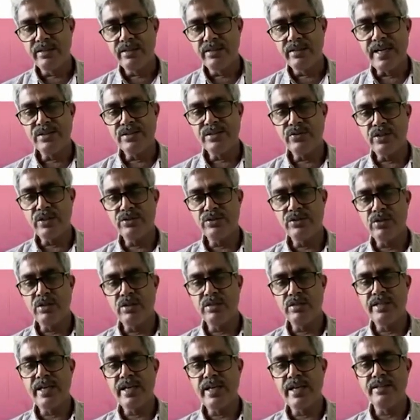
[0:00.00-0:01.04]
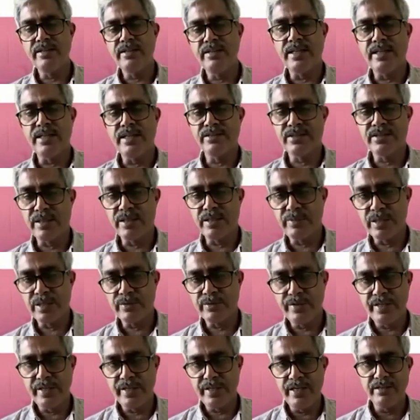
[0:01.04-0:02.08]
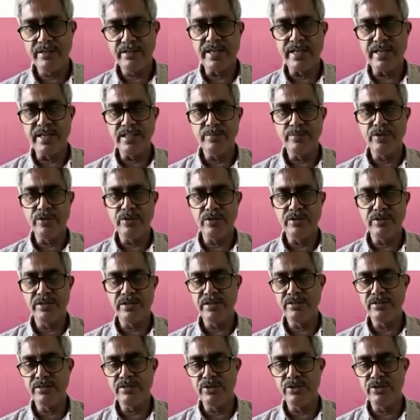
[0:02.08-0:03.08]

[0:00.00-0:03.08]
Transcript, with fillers: rice was not there in rajasthan but we eat rice because it is